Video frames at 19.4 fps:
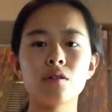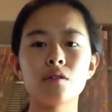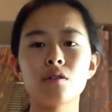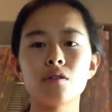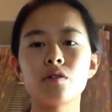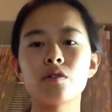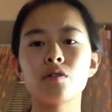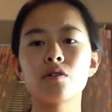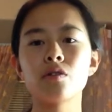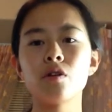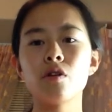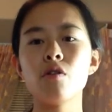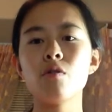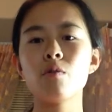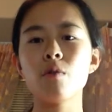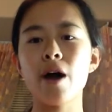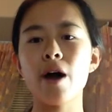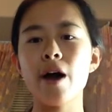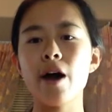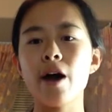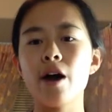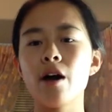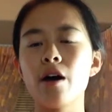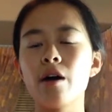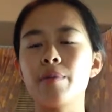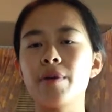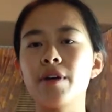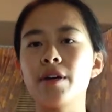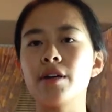
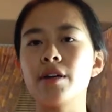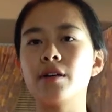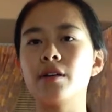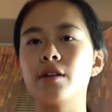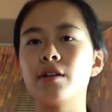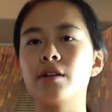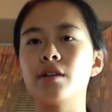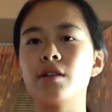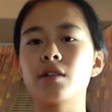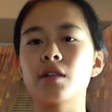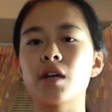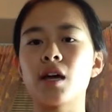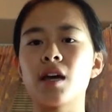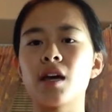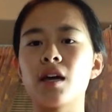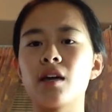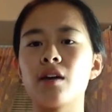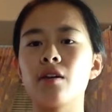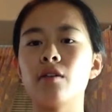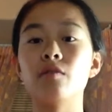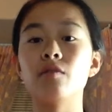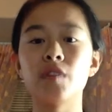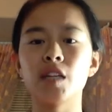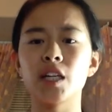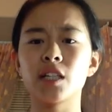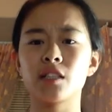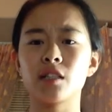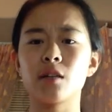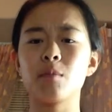Sohrab is a
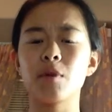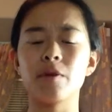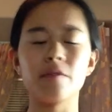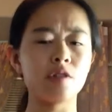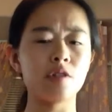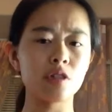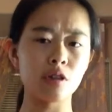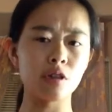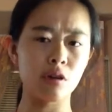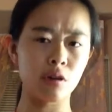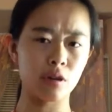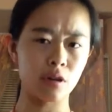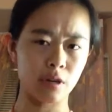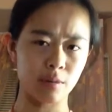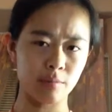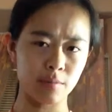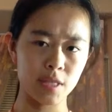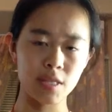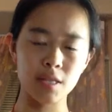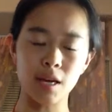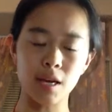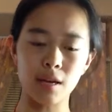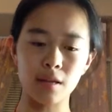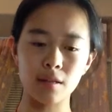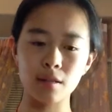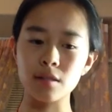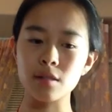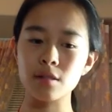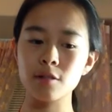victim of
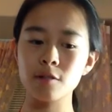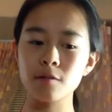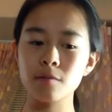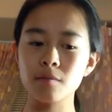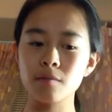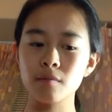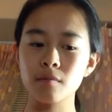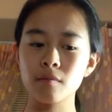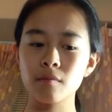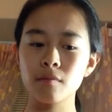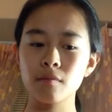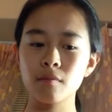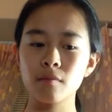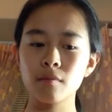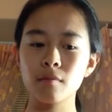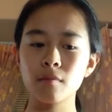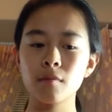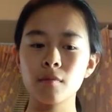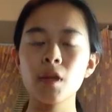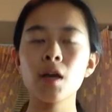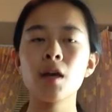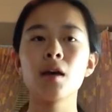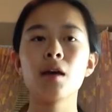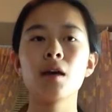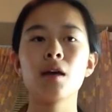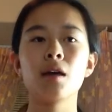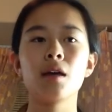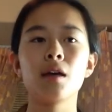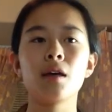circumstance.
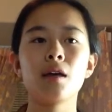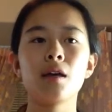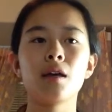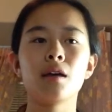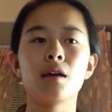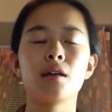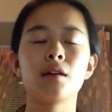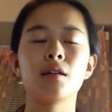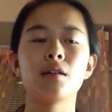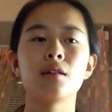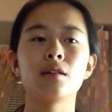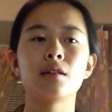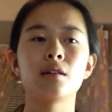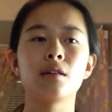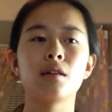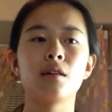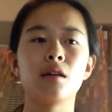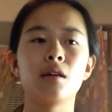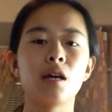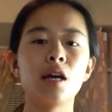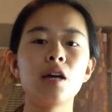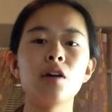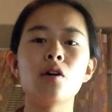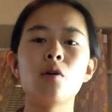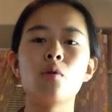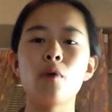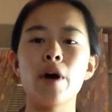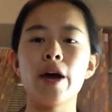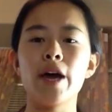And in
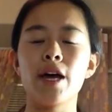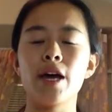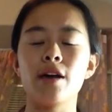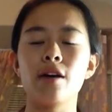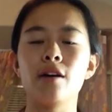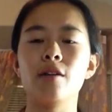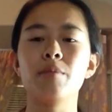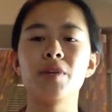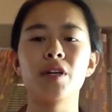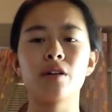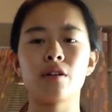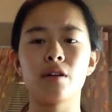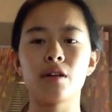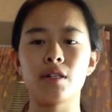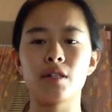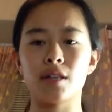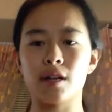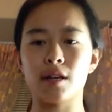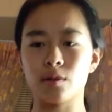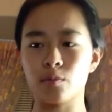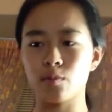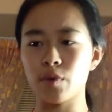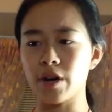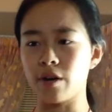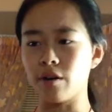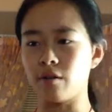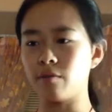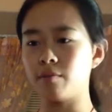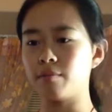a way, Amir is as
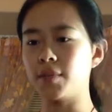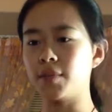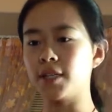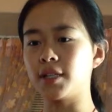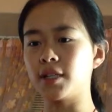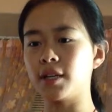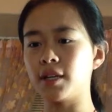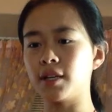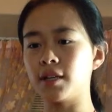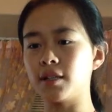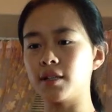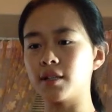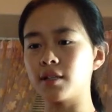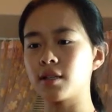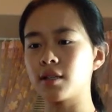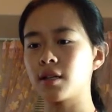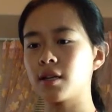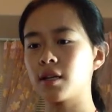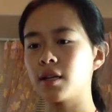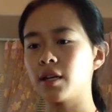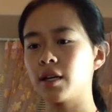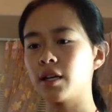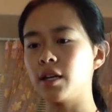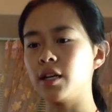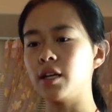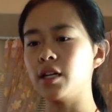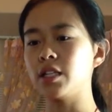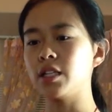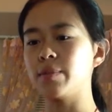well, because
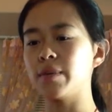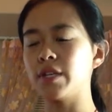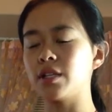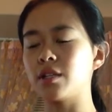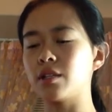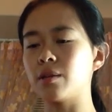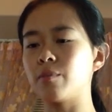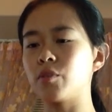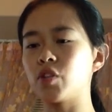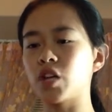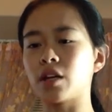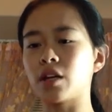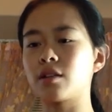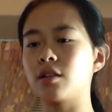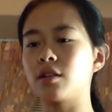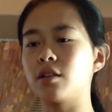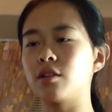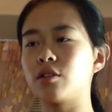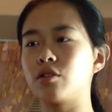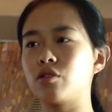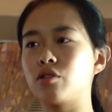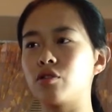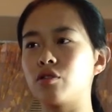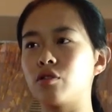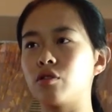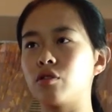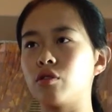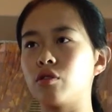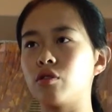he's been subjected
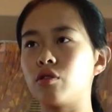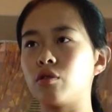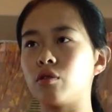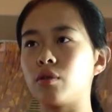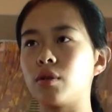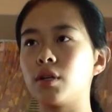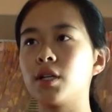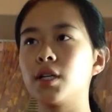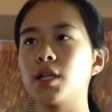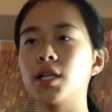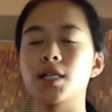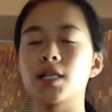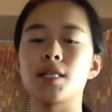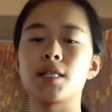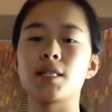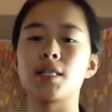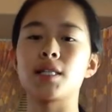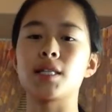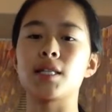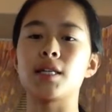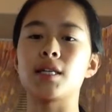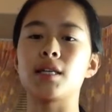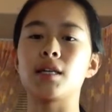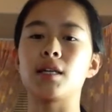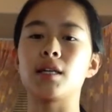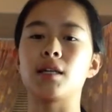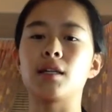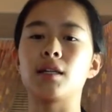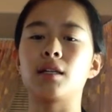to
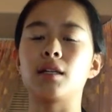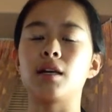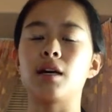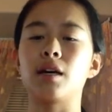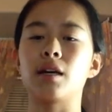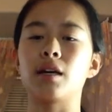seeing